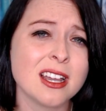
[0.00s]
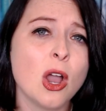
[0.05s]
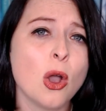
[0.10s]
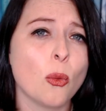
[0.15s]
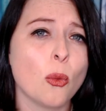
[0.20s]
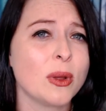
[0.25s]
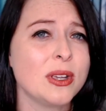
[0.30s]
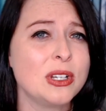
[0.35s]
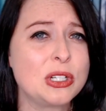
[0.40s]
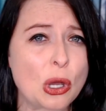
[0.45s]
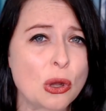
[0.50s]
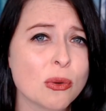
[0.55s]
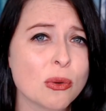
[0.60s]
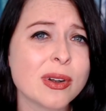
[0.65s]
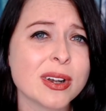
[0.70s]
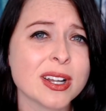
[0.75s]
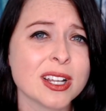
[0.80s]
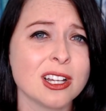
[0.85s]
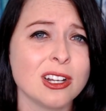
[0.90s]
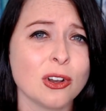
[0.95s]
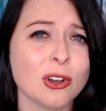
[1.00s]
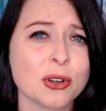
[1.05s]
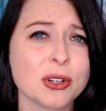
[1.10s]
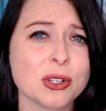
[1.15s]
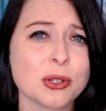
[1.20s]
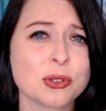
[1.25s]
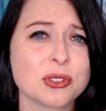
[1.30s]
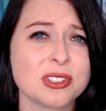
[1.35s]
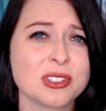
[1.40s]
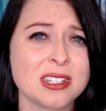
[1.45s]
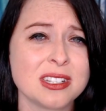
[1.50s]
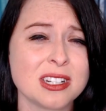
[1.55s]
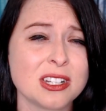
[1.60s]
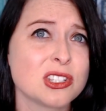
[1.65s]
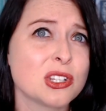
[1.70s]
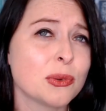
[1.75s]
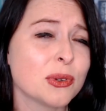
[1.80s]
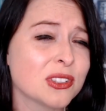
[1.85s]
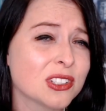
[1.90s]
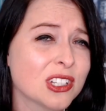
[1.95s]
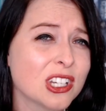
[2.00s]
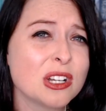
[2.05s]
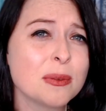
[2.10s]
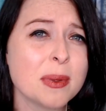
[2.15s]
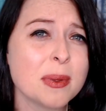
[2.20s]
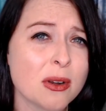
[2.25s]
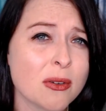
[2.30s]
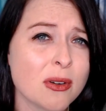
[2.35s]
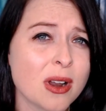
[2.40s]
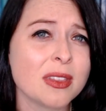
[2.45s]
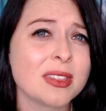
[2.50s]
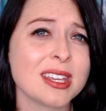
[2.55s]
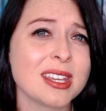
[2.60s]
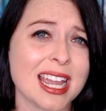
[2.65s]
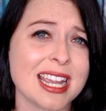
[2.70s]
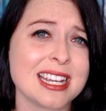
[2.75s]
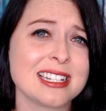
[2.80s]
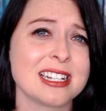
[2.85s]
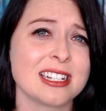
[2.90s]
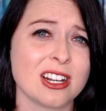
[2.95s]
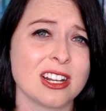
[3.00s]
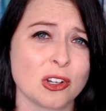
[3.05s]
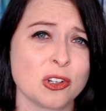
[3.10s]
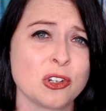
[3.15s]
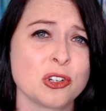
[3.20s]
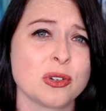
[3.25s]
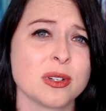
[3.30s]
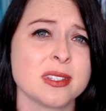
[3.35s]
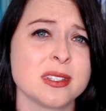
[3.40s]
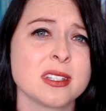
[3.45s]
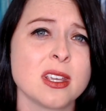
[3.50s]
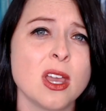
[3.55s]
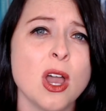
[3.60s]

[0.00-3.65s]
We know we're in colonial Sydney, so it's going to be around the 1800s.